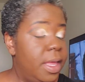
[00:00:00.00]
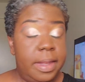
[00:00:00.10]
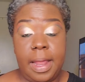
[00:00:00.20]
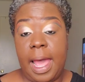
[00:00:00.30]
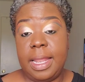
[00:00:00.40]

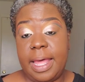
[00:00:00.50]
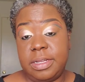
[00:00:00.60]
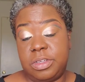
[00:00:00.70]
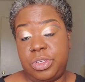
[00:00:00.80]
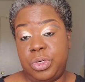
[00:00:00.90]
Now I
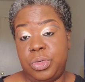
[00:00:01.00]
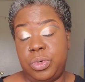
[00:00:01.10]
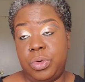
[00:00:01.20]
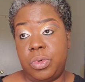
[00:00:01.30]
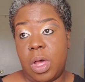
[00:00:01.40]
like to
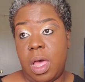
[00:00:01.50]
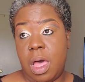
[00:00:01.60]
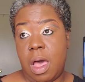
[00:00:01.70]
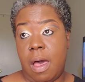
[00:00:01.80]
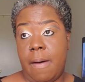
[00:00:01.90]
do
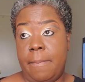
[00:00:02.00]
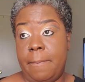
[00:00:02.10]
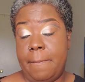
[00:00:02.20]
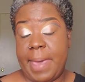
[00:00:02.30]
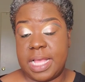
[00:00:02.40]

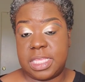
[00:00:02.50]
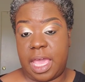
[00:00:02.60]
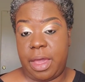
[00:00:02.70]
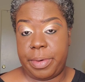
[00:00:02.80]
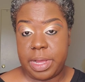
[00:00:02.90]

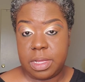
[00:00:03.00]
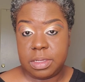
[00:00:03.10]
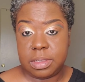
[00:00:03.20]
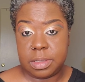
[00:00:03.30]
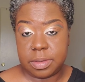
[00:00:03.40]
mascara
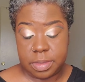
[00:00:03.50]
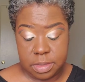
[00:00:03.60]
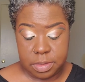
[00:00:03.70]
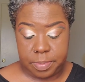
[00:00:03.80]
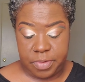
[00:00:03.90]

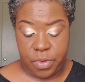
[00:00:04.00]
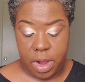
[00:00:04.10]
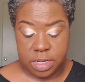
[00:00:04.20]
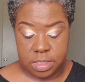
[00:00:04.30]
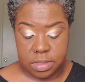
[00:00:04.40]

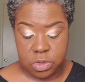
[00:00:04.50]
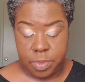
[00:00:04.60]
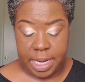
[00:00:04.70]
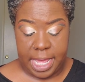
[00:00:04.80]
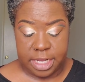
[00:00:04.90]
before I do
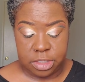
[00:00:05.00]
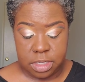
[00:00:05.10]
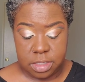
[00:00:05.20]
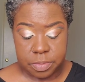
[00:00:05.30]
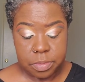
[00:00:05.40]
my lashes.